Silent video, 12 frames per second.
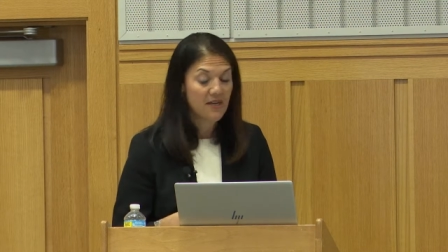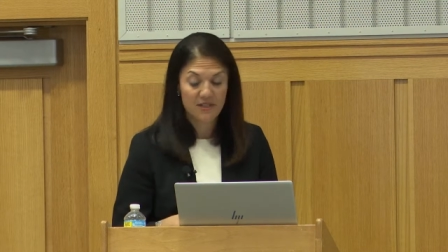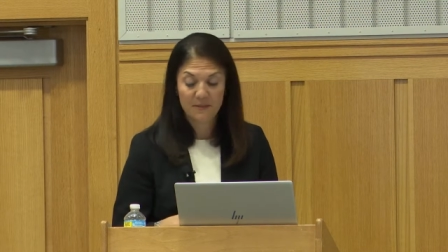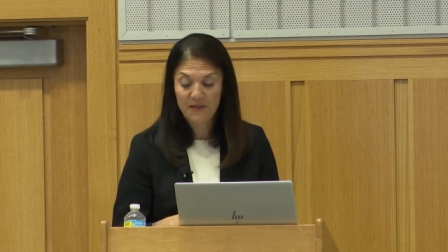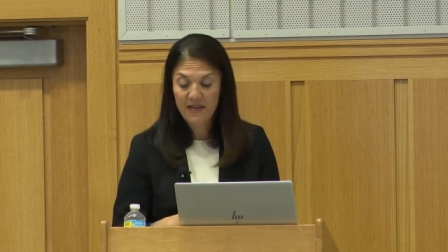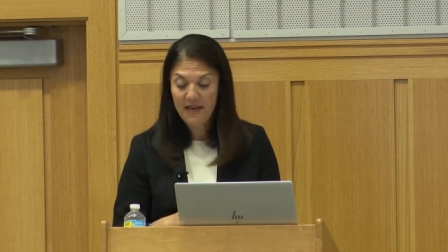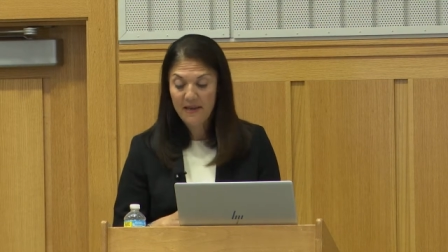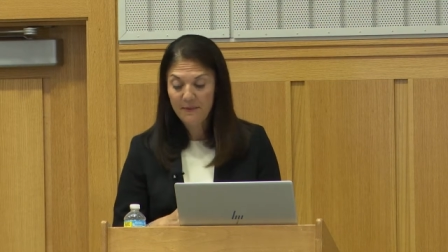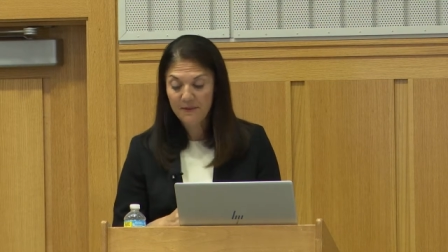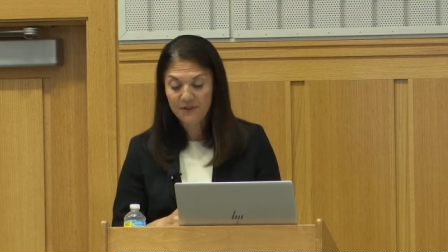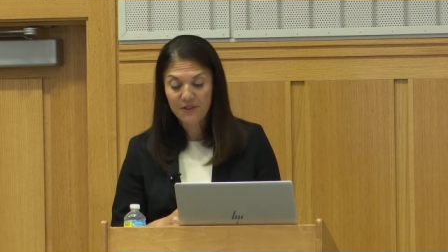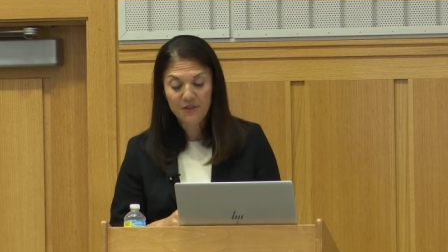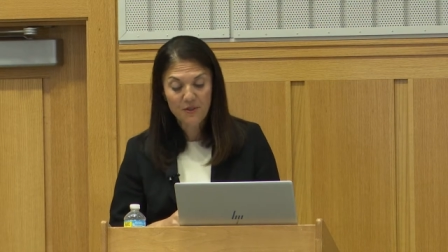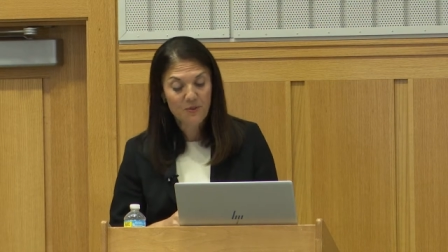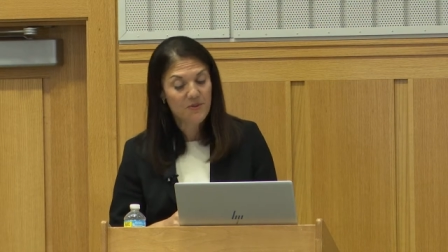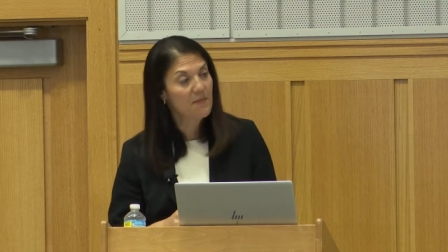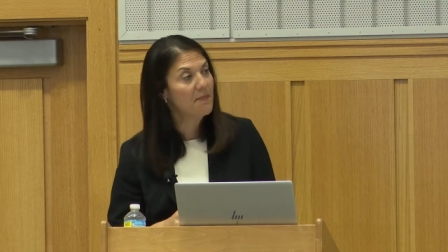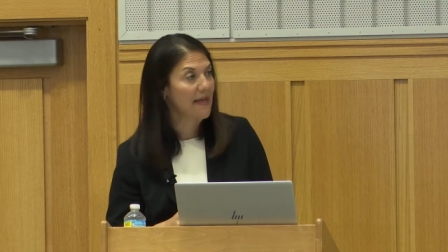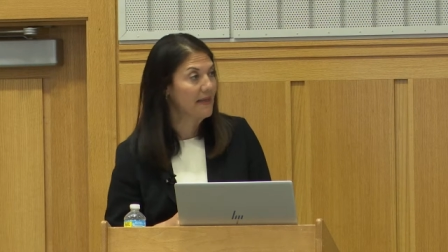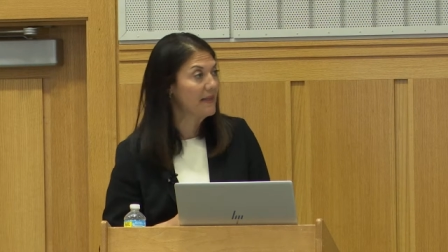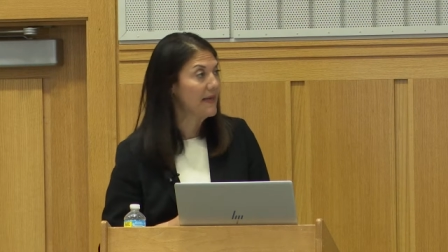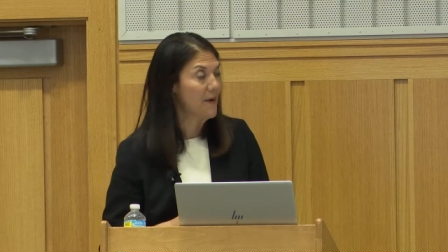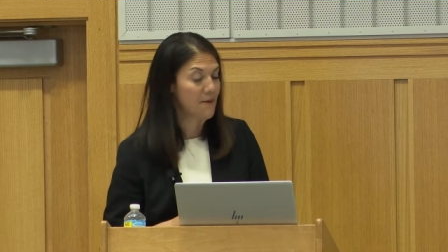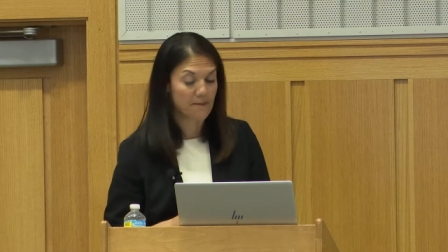to be able to use a bank
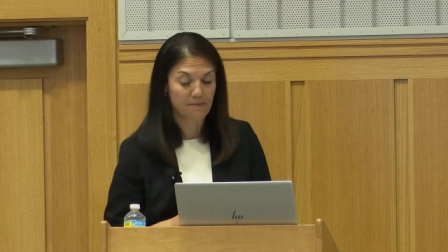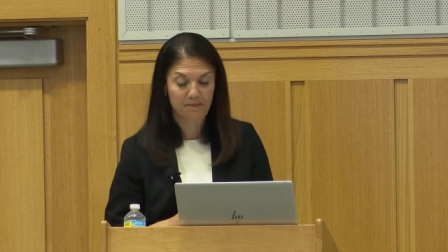account.